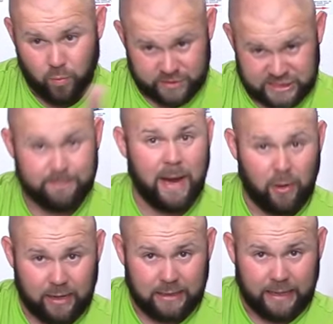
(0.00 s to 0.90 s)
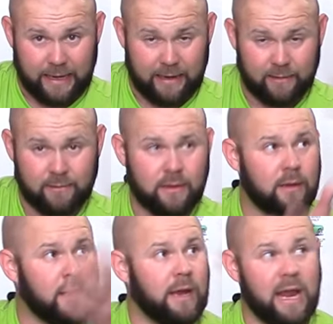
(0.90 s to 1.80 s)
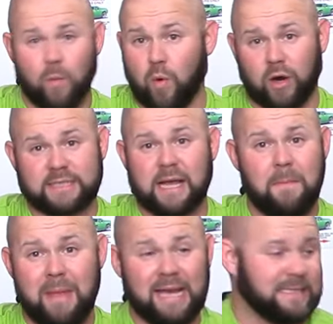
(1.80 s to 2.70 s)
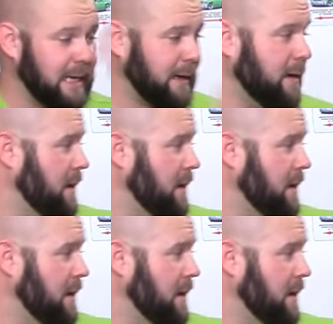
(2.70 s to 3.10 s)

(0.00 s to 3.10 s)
sparingly, it works amazing.